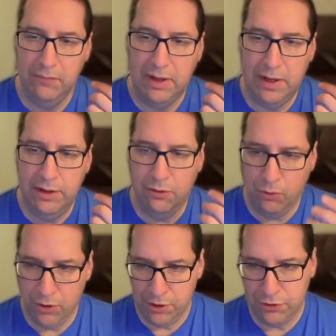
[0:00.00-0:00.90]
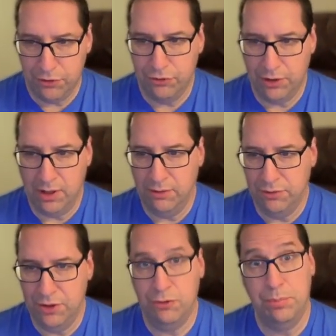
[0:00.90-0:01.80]
in order to solve
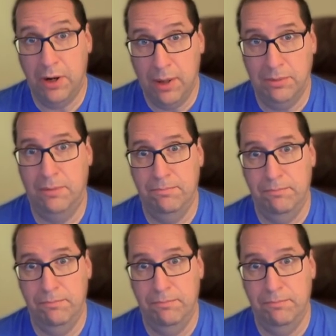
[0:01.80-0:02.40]
this problem,